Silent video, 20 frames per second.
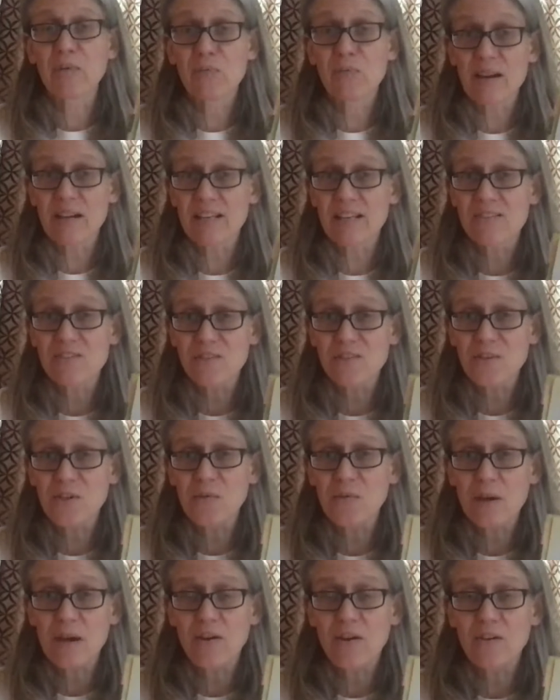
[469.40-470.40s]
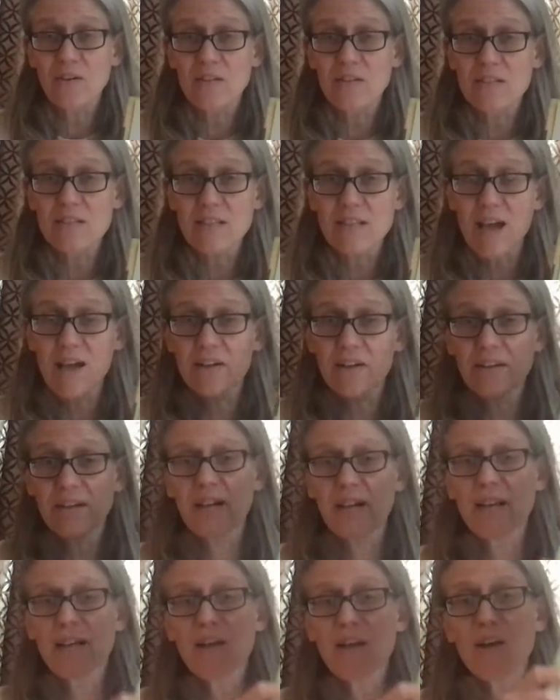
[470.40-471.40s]
ready to go out on
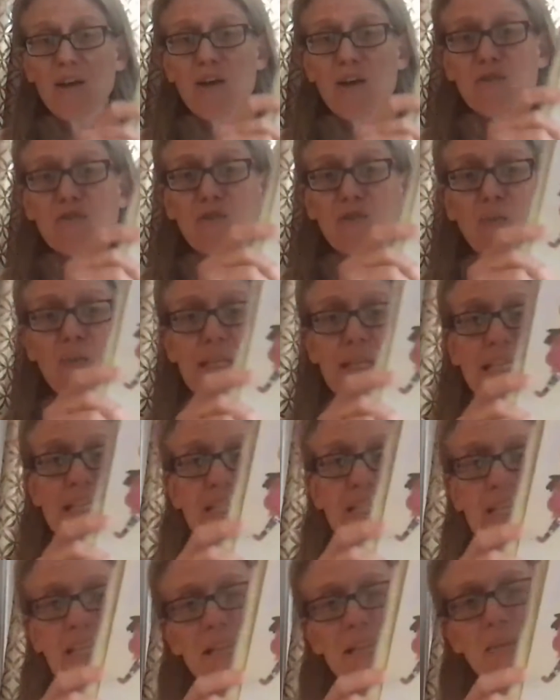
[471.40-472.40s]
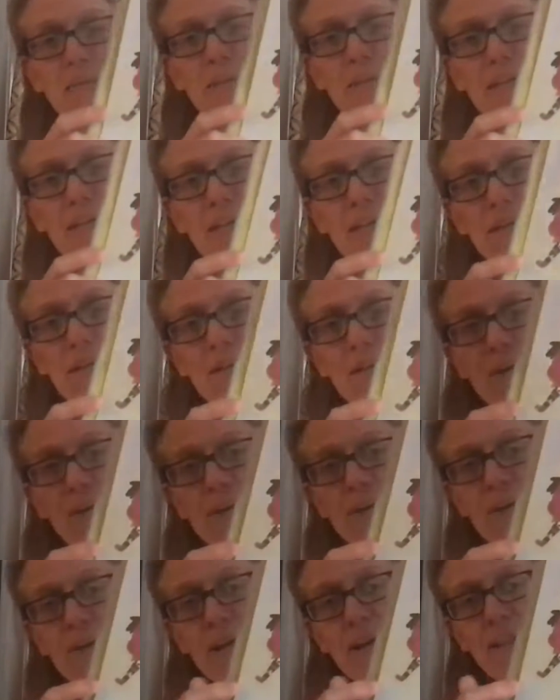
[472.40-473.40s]
Saturday. So we see them
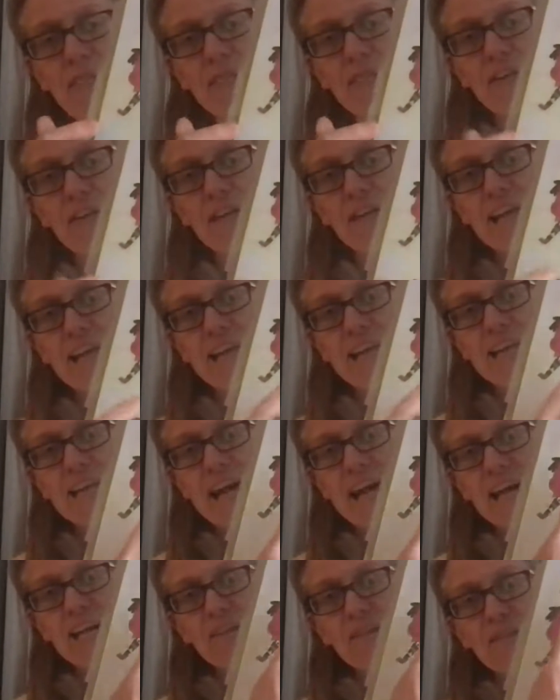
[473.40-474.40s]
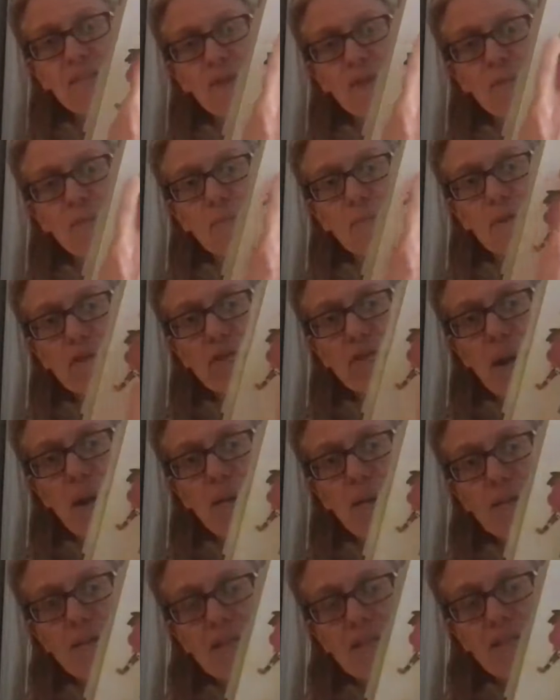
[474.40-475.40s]
here. They're getting out of their
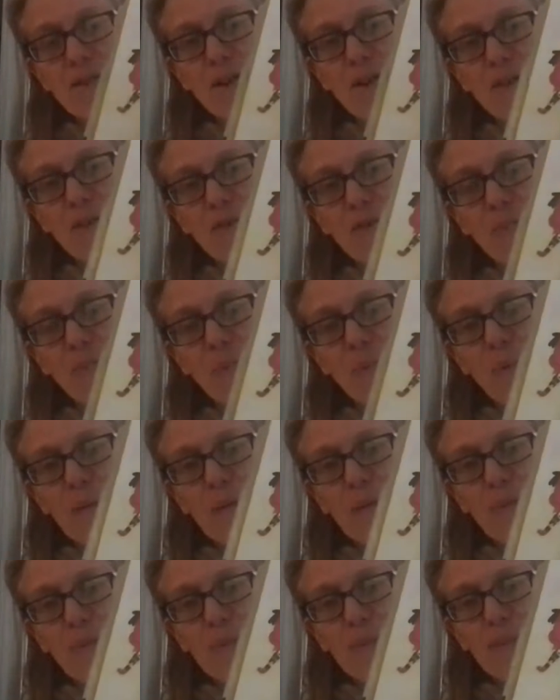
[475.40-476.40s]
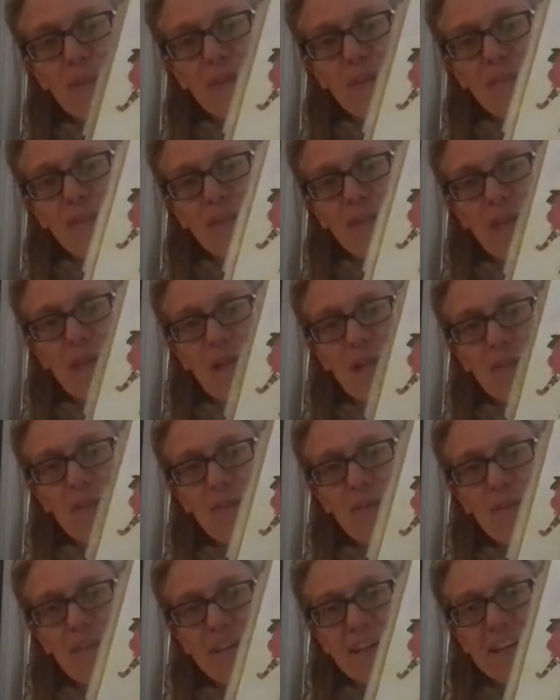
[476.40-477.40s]
pajamas. It's hard to point on the camera.
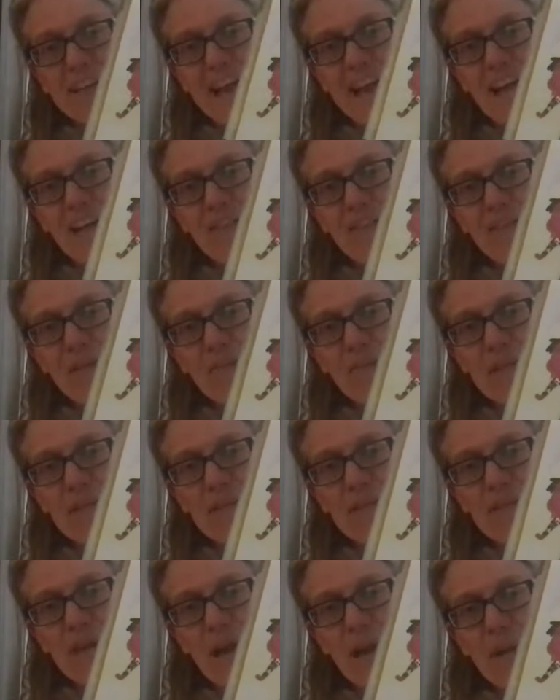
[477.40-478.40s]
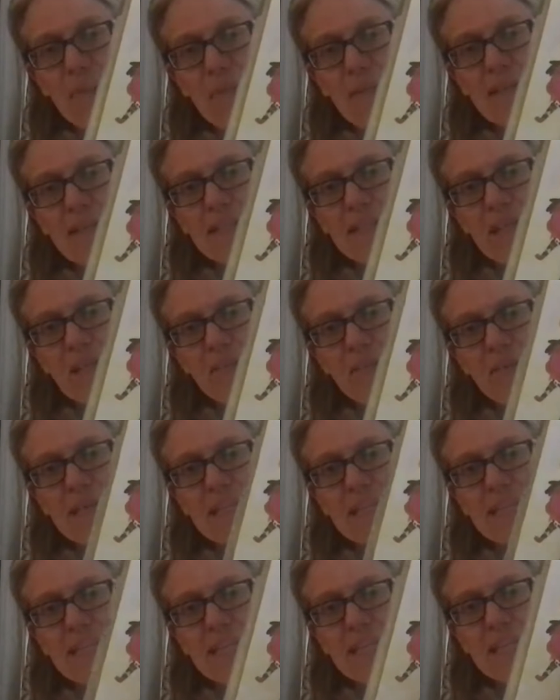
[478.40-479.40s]
They're getting out of their pajamas, and we
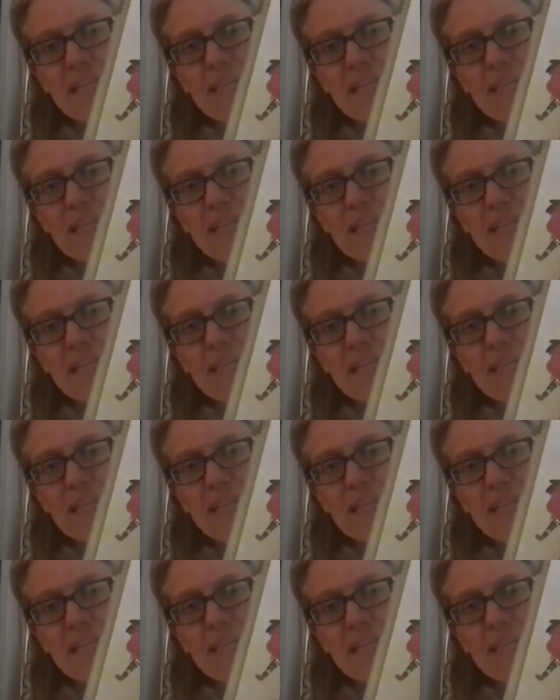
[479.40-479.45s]
see